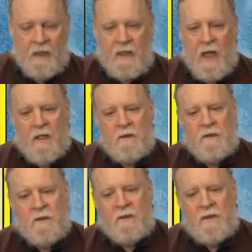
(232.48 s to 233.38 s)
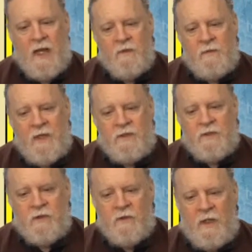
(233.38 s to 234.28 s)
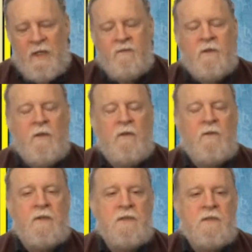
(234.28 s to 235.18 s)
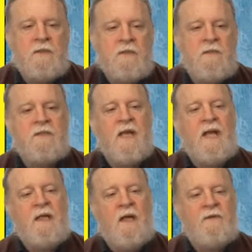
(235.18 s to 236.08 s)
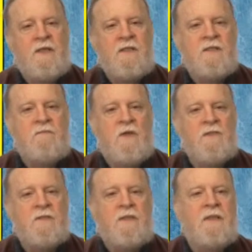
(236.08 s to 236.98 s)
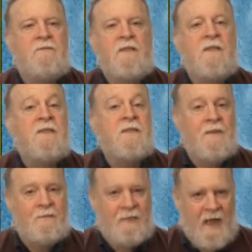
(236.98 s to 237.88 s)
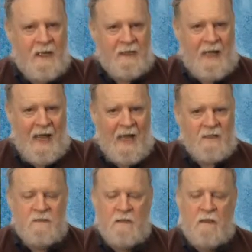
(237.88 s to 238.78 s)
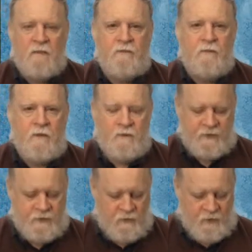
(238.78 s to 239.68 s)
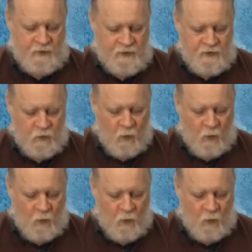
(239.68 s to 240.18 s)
Now, that remains true even though this signing of it is mostly a symbolic act for two reasons.